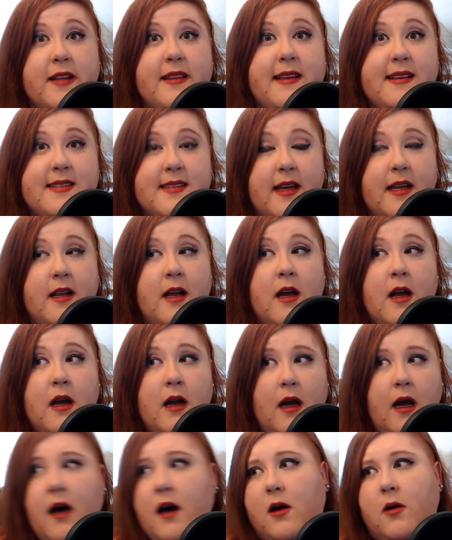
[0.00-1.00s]
They said,
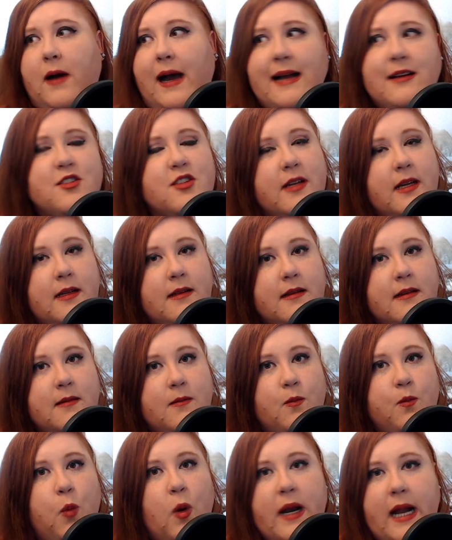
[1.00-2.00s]
oh, actually,
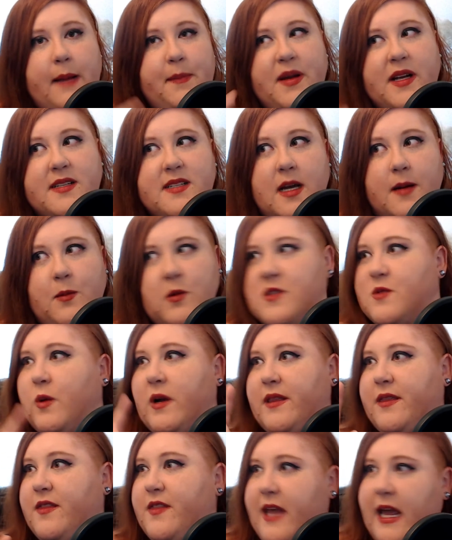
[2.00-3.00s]
what I picked up was
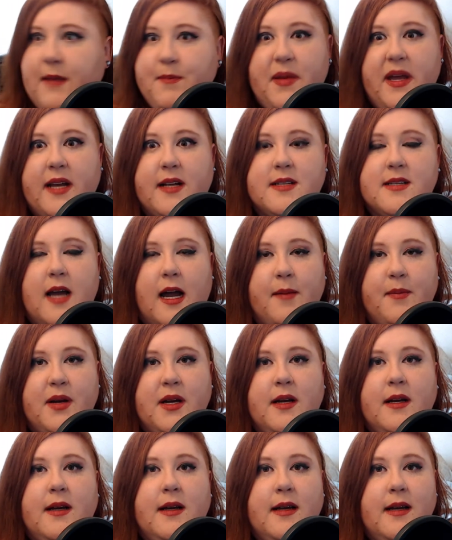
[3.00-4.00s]
what they picked up.
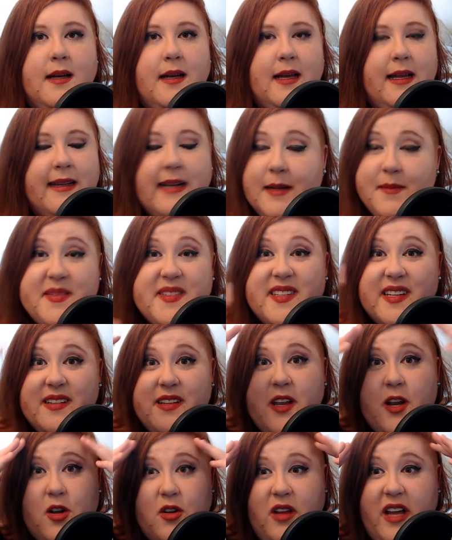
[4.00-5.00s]
And I'm sitting
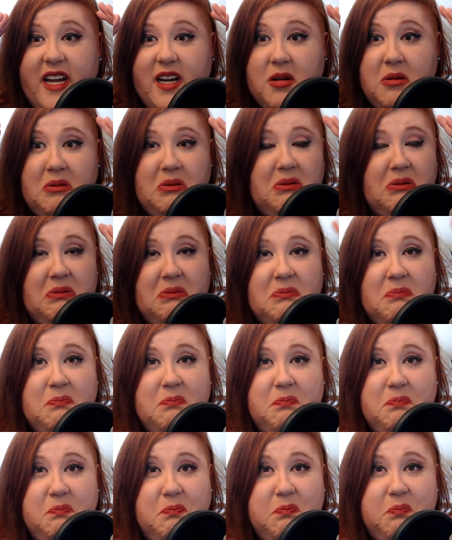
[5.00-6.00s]
here like,
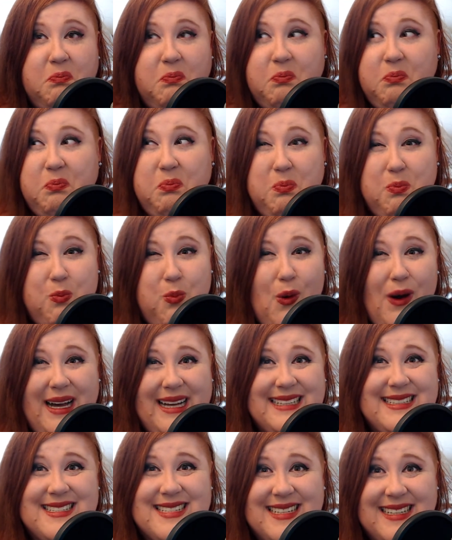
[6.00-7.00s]

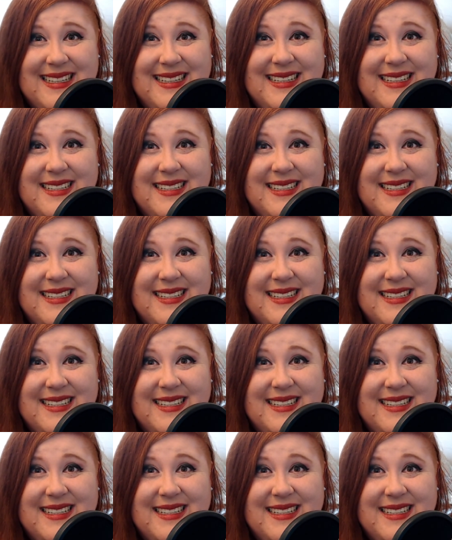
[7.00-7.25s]
what?